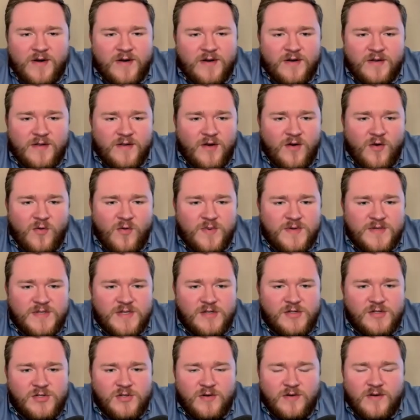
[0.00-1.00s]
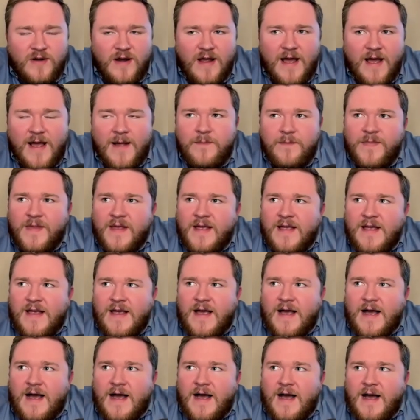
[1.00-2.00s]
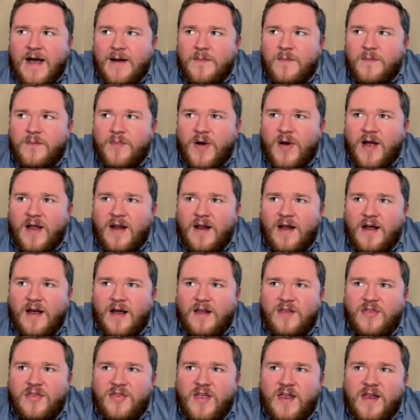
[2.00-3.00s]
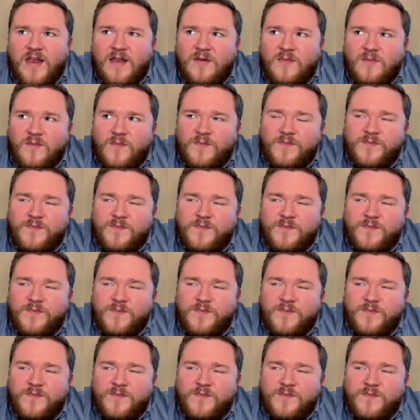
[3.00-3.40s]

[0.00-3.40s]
it in the no position or not. But I think